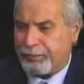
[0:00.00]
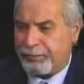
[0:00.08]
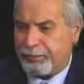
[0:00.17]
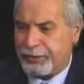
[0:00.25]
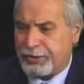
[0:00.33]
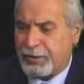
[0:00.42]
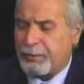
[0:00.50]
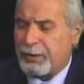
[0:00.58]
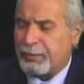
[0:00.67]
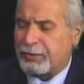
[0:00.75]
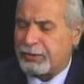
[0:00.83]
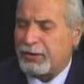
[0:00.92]
Some
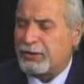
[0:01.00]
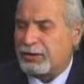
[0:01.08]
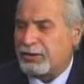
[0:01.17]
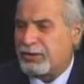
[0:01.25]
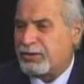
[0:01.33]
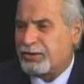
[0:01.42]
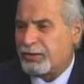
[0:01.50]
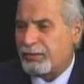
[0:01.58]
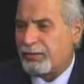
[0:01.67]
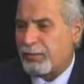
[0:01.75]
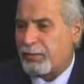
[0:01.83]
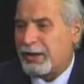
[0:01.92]
people think that this is a
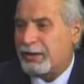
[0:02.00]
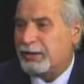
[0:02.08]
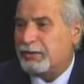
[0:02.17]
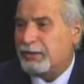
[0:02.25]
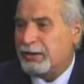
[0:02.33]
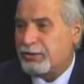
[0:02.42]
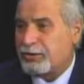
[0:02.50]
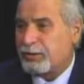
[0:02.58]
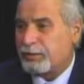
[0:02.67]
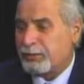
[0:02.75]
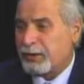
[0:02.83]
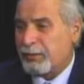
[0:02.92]
Vermont
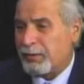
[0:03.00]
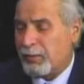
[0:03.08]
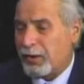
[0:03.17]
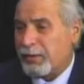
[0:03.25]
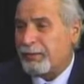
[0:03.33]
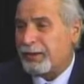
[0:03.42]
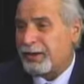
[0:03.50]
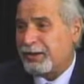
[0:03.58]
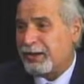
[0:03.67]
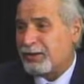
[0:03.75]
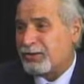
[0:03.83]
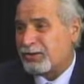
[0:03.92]
issue, but what I'm finding
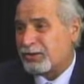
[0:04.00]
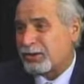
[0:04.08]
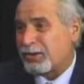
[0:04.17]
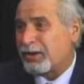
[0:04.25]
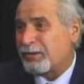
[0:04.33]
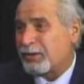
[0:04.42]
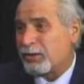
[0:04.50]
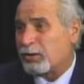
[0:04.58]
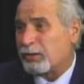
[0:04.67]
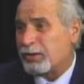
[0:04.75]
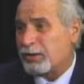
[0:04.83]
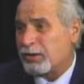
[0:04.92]
out is there's a lot of it all
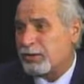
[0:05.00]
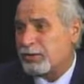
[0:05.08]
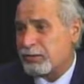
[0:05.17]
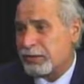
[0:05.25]
over the country.